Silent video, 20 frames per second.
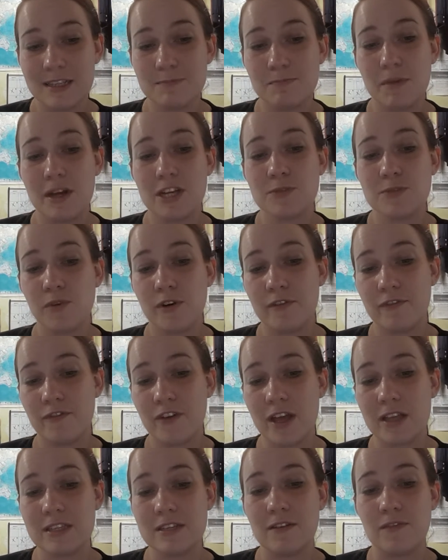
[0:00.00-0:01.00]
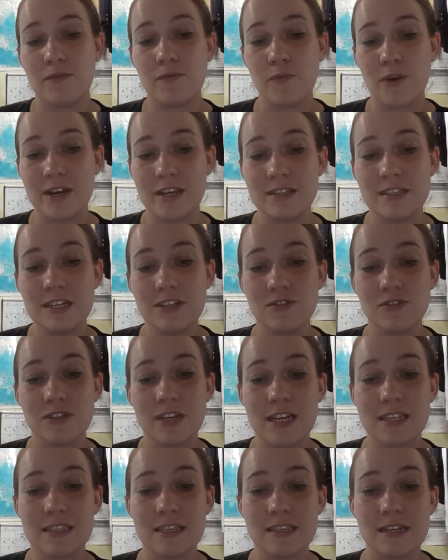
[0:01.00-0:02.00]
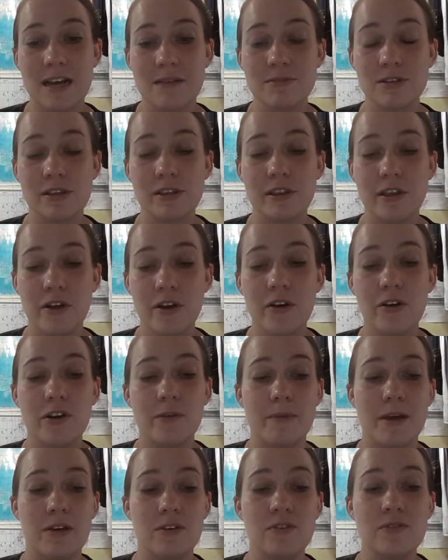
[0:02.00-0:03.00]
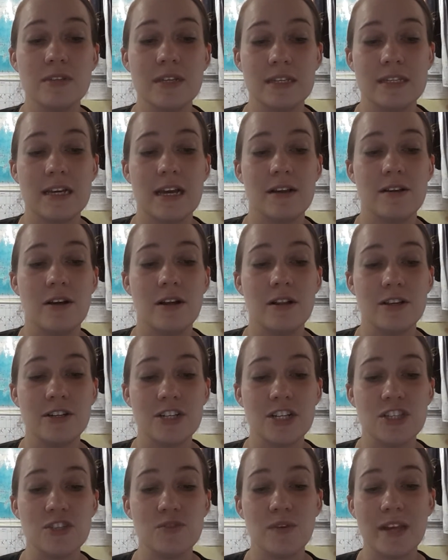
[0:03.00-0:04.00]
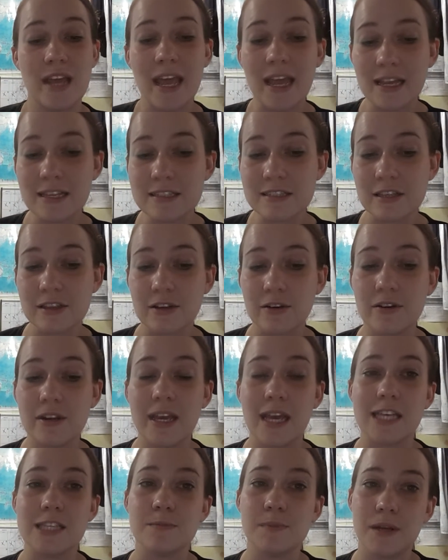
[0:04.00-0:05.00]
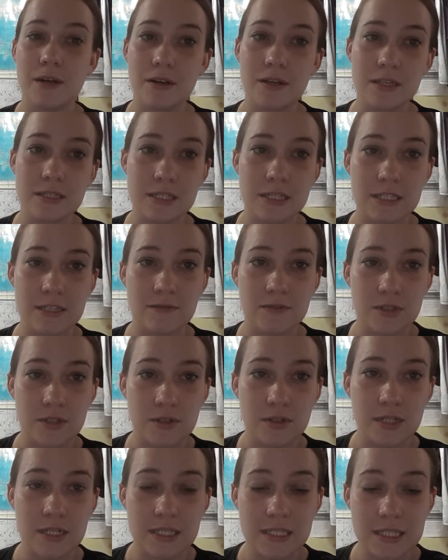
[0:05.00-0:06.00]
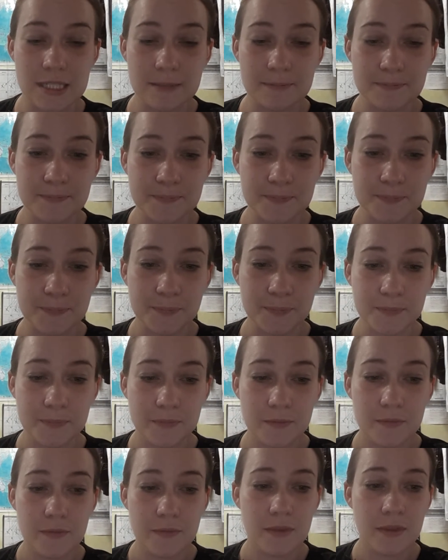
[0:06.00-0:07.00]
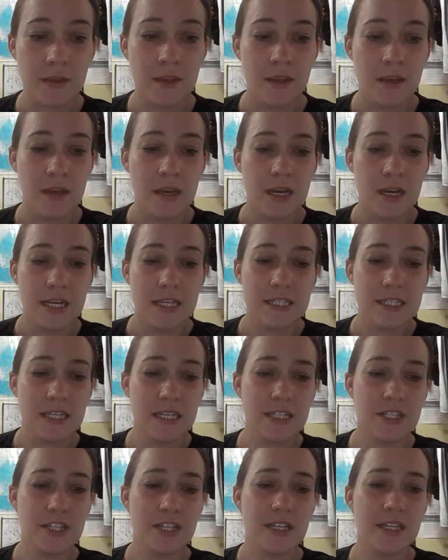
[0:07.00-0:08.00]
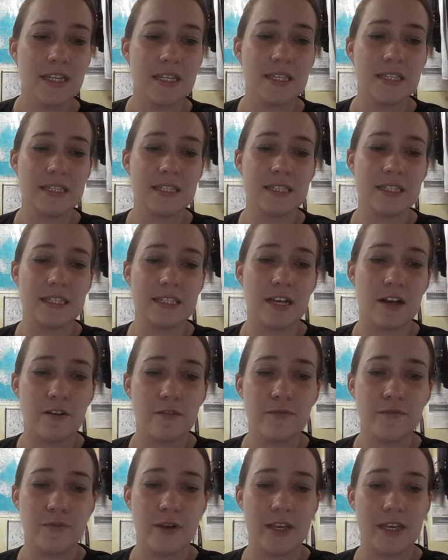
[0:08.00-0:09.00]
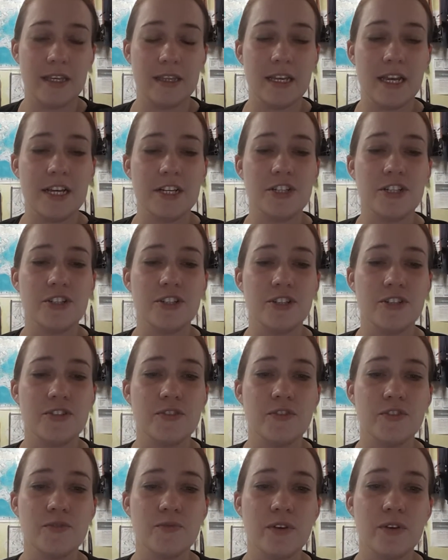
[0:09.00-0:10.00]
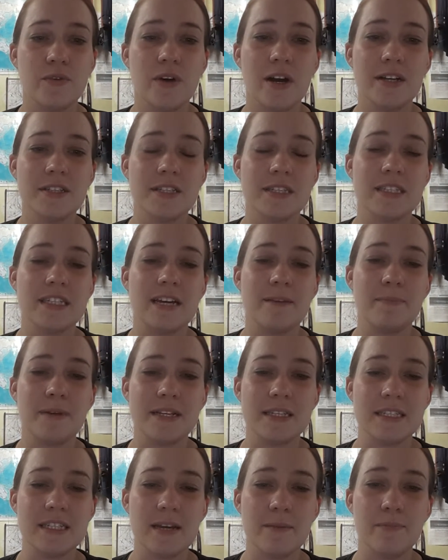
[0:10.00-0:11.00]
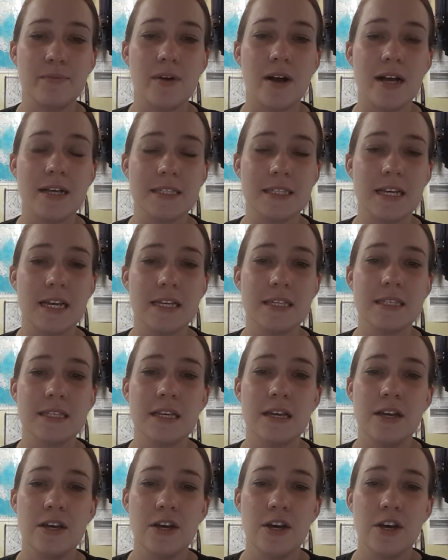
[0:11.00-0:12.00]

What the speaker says: it is much more effective when a teacher takes the time to learn about using technology to enhance the learning experiences of students. Teaching self-regulation to students requires a step-by-step process.